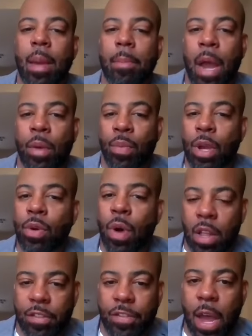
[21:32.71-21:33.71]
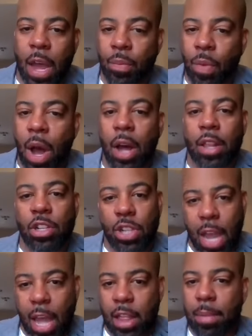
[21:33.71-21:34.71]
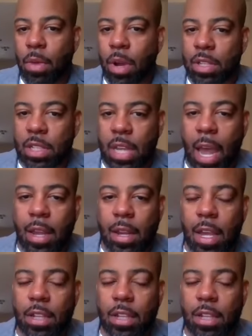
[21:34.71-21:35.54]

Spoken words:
by requalifying while she had them on site.